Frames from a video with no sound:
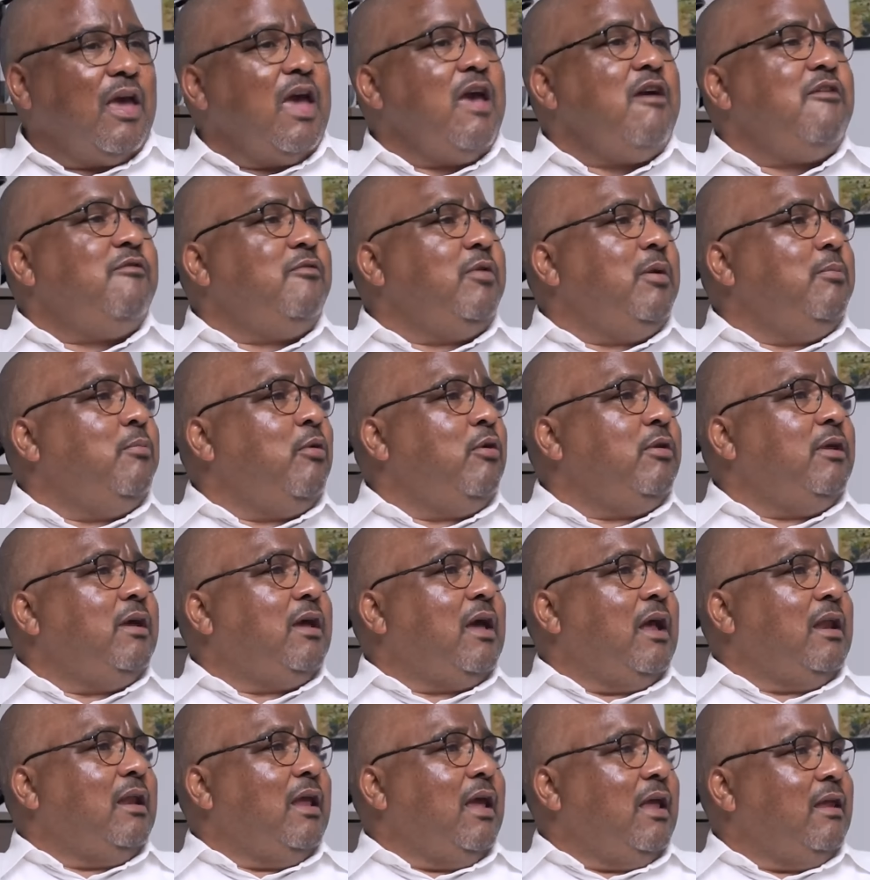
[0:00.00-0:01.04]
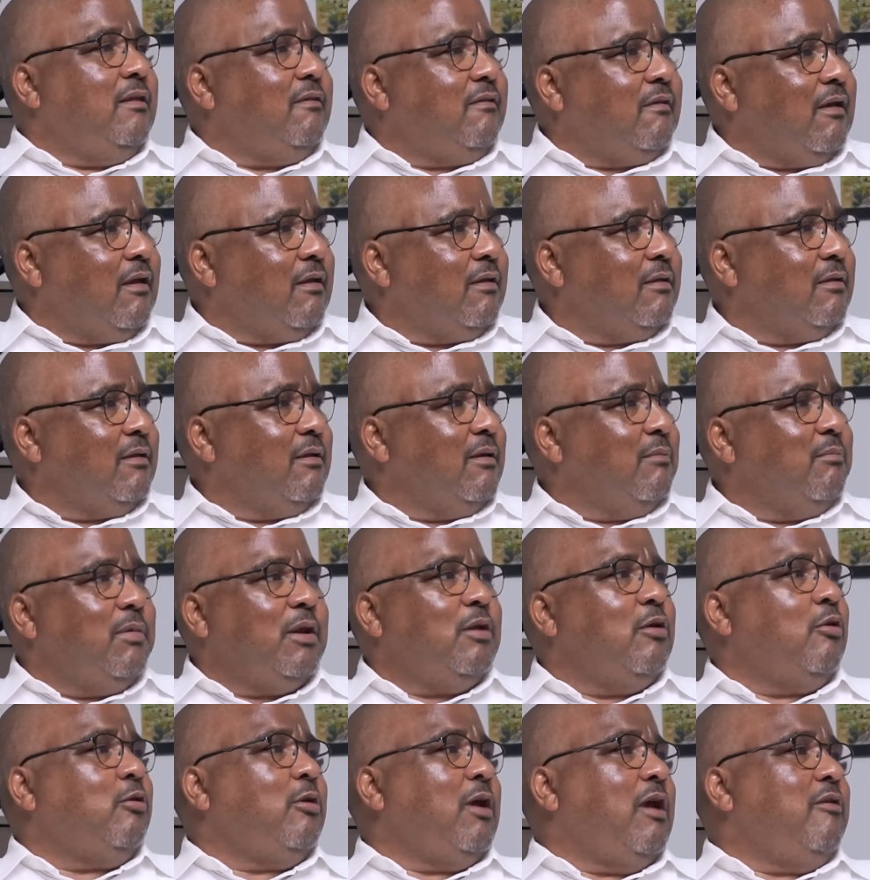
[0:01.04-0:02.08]
Everybody can enter, but
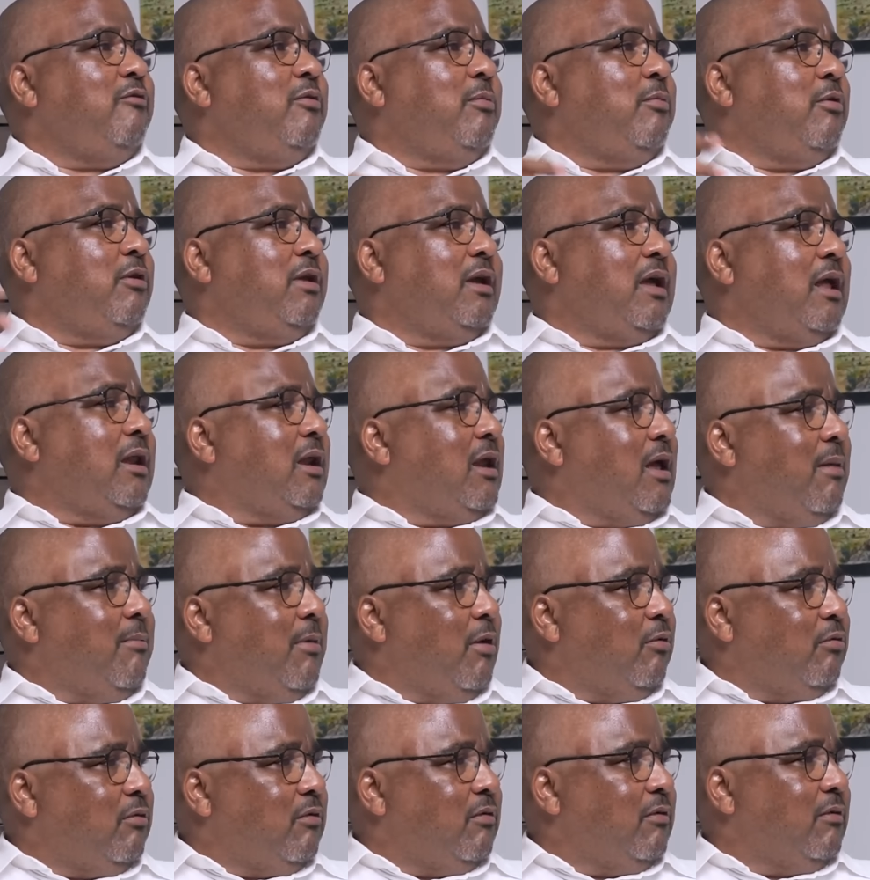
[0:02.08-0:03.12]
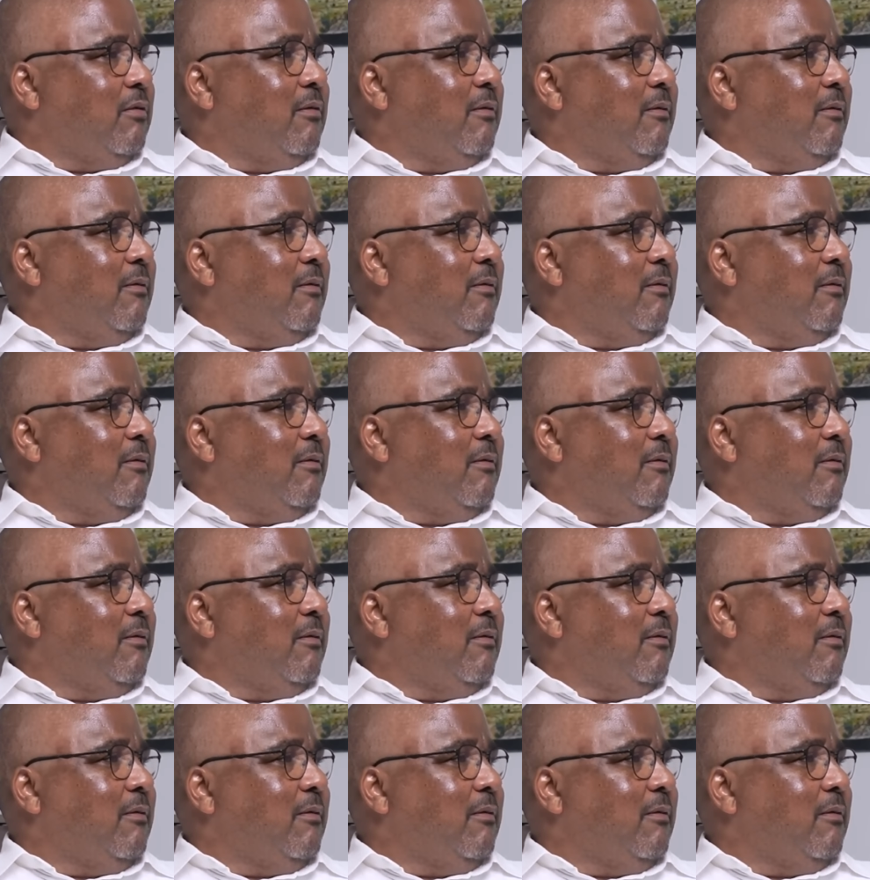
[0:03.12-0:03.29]
not everybody can come out.